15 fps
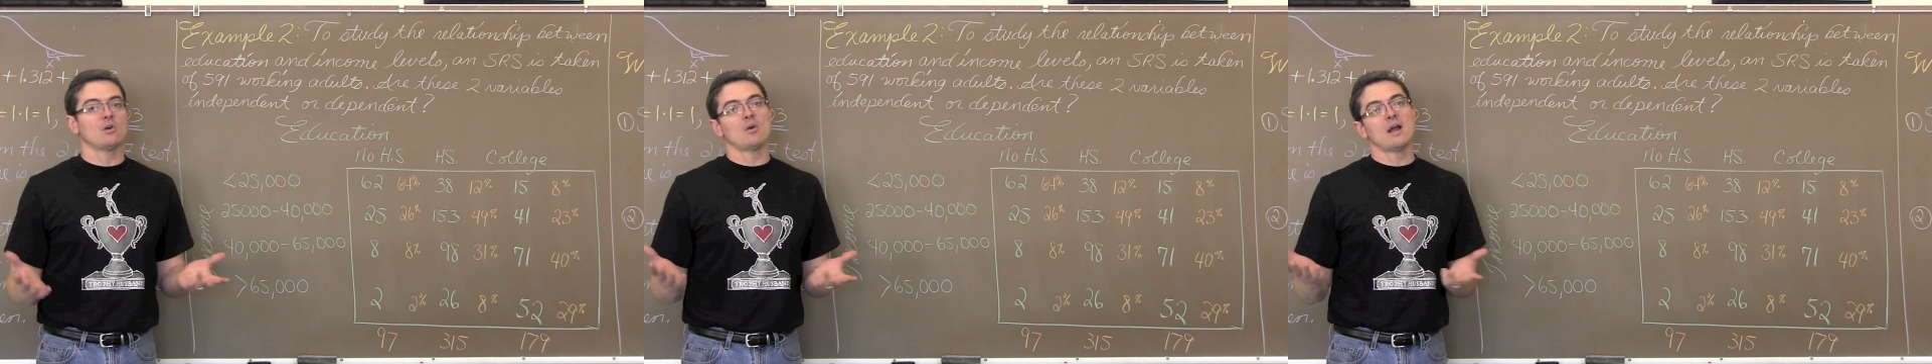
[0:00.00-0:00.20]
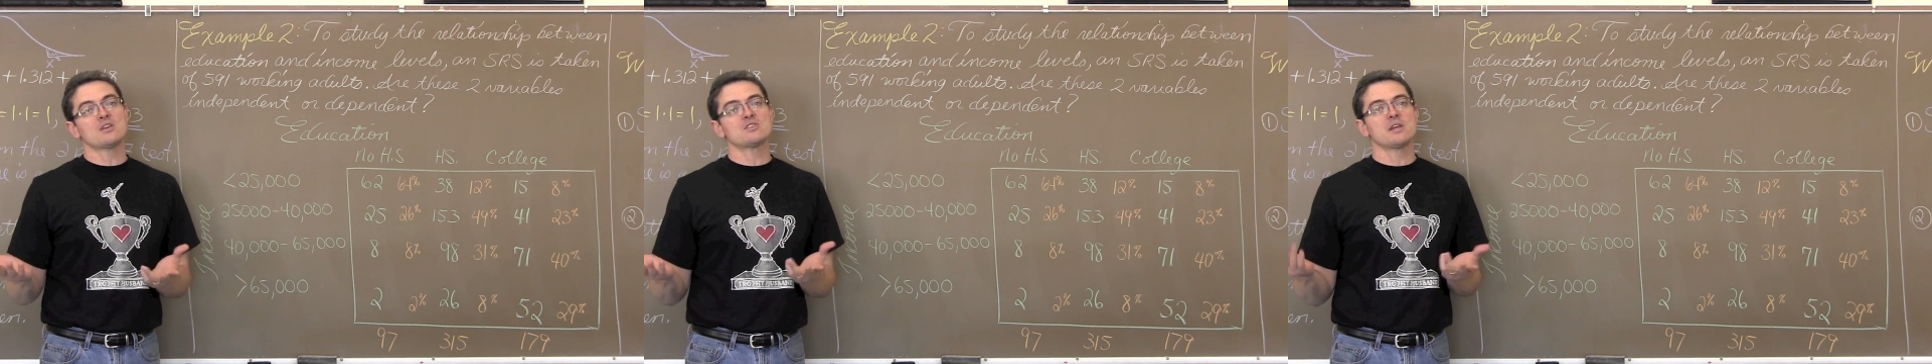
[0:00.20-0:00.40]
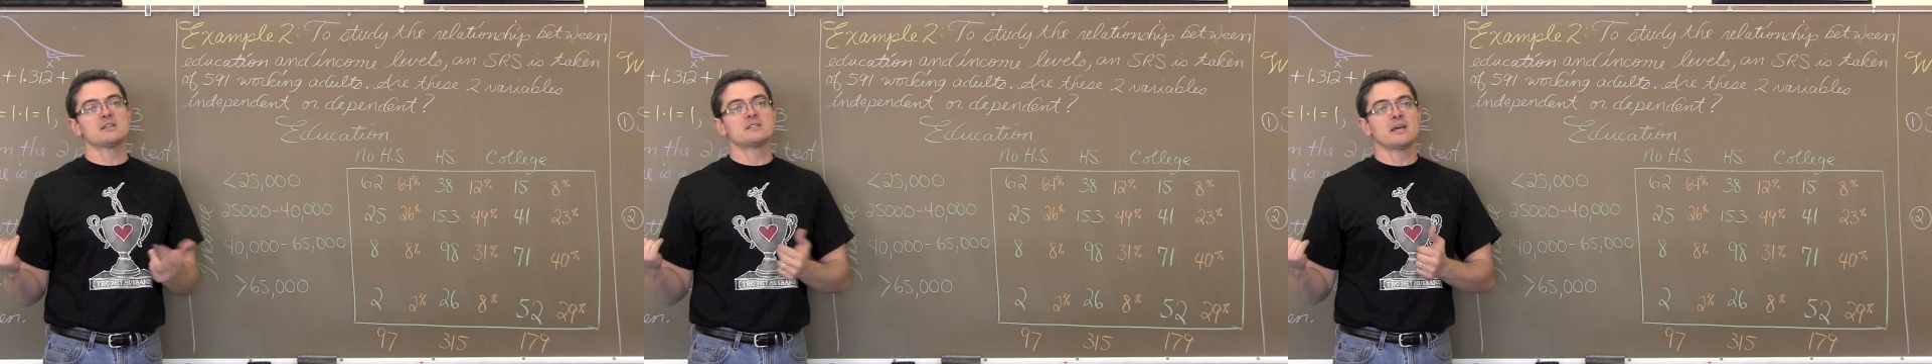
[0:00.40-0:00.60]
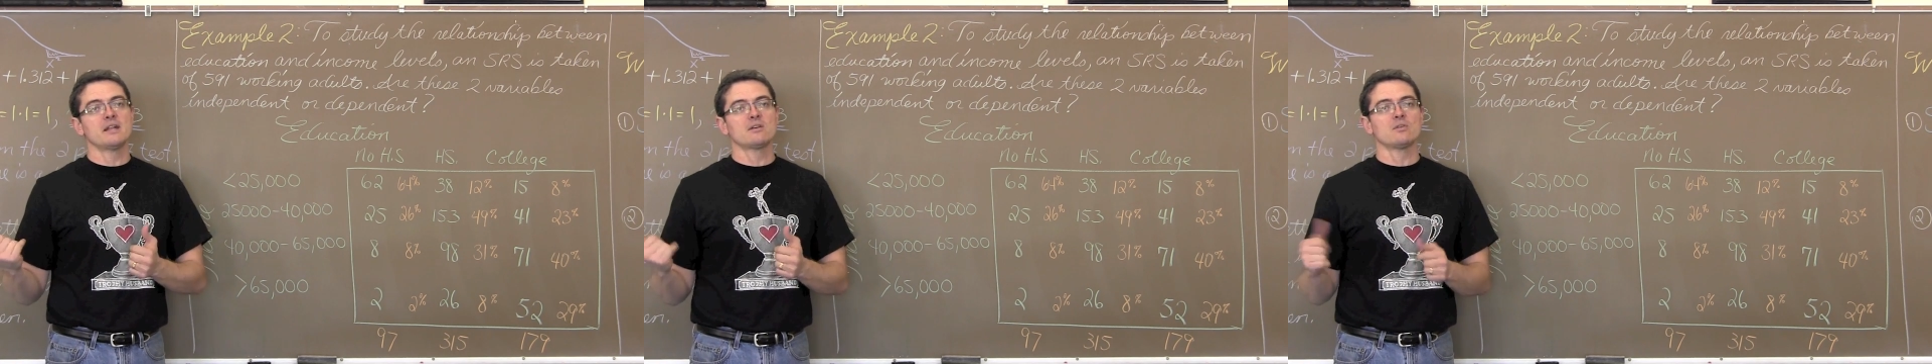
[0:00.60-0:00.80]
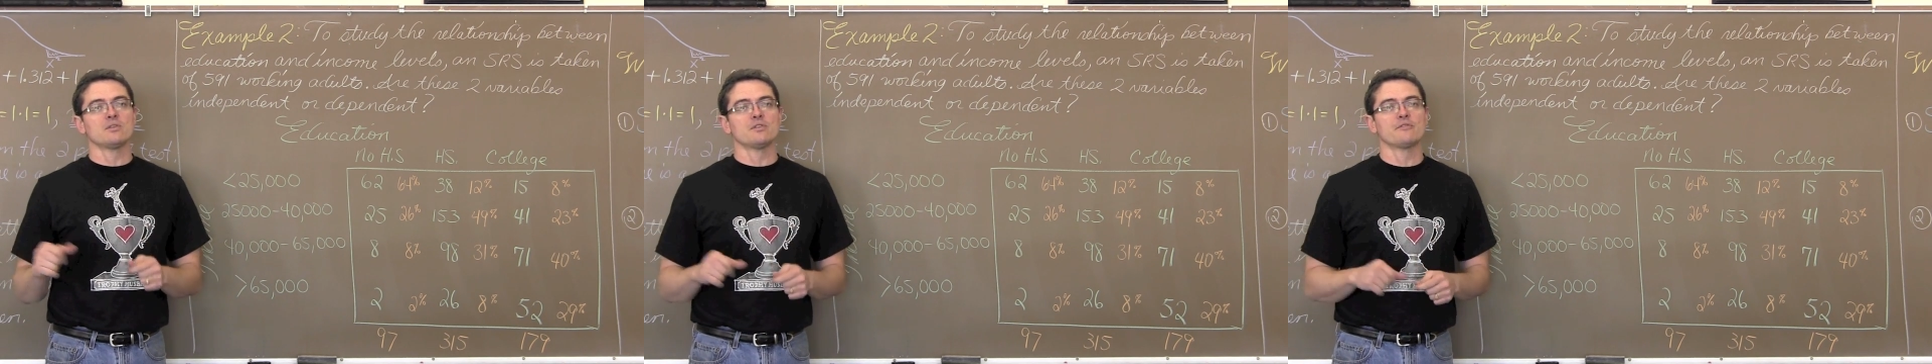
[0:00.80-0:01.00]
or actually
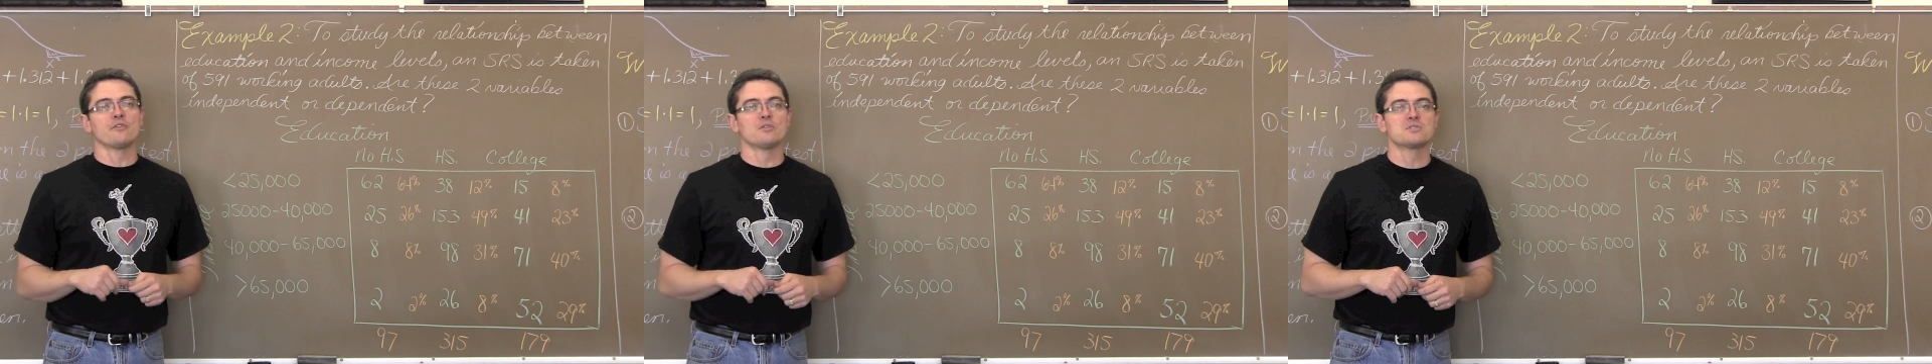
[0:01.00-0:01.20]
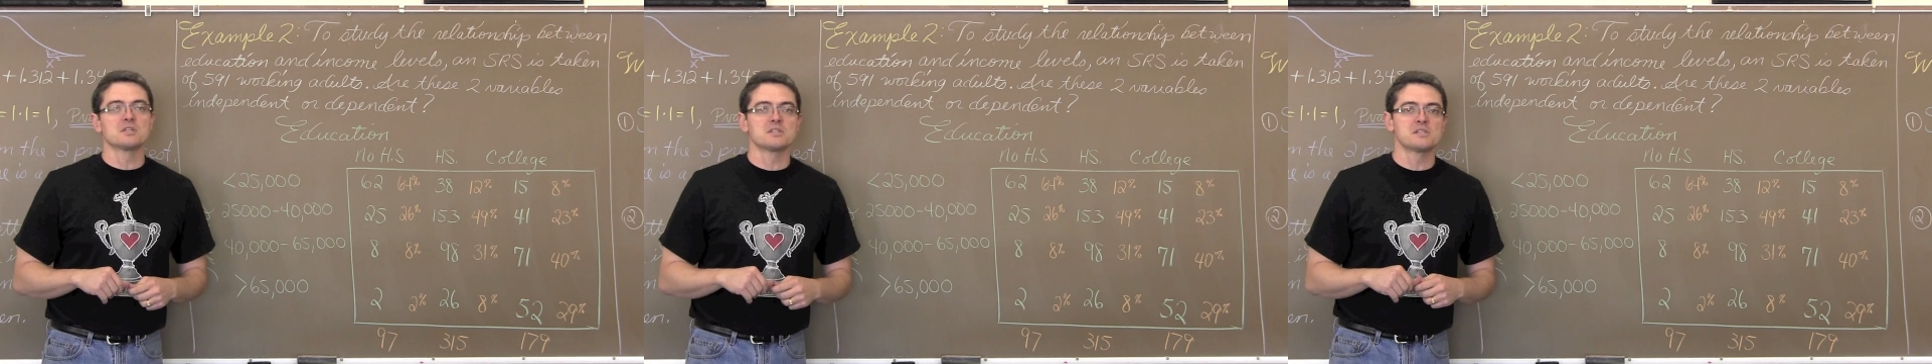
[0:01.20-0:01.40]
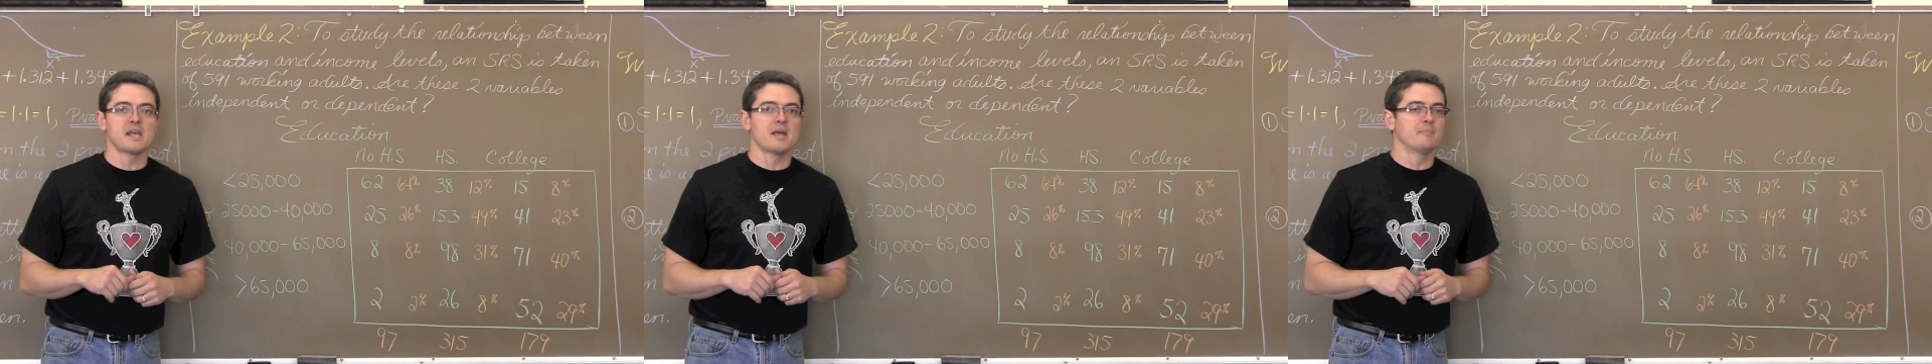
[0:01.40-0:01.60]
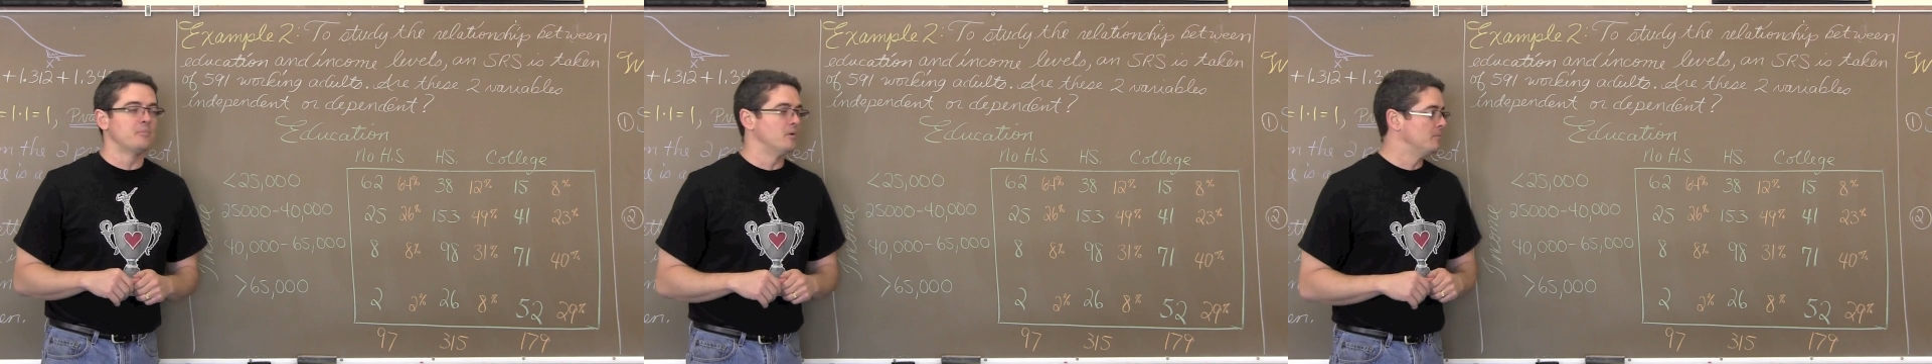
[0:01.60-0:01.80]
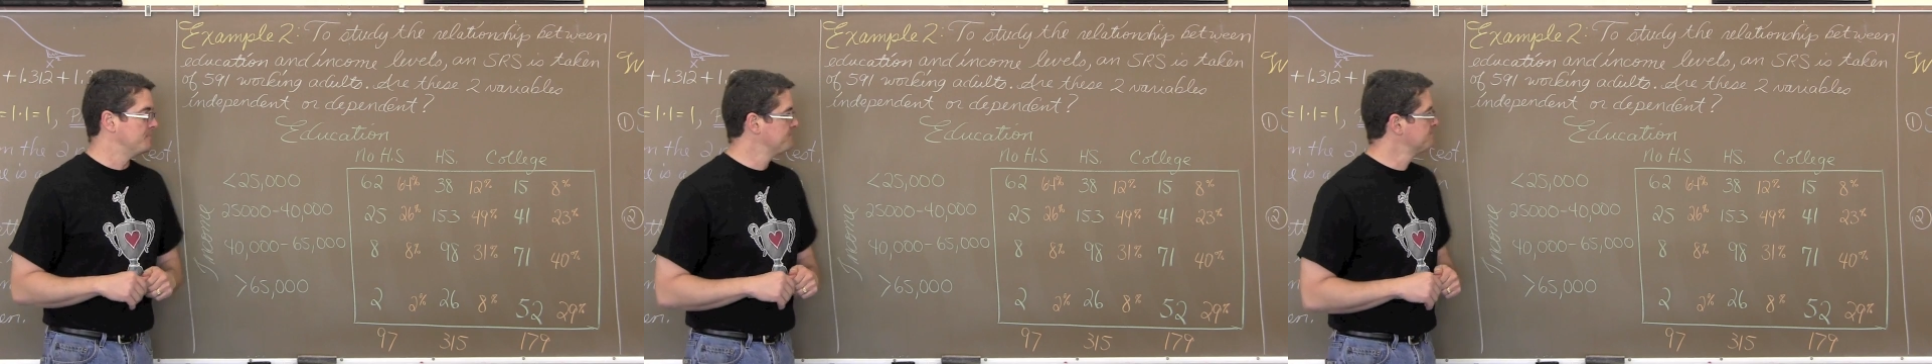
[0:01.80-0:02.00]
identical to the first
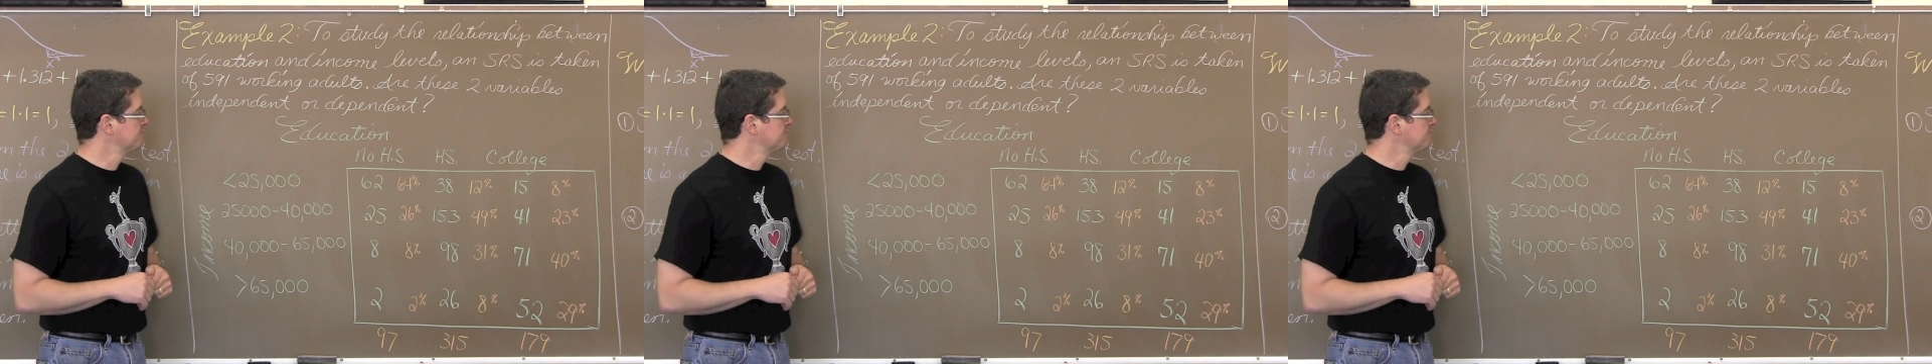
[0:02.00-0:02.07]
example.